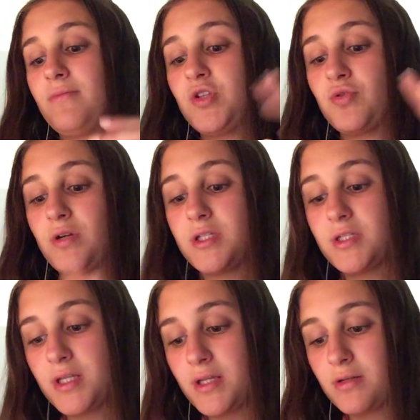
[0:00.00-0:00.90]
source
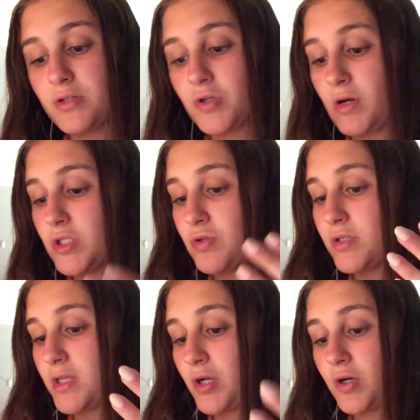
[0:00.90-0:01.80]
D, so I
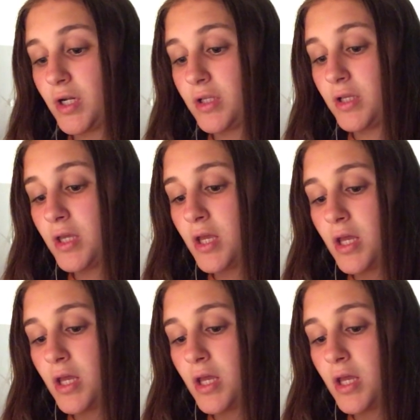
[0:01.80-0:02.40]
sourced that correctly.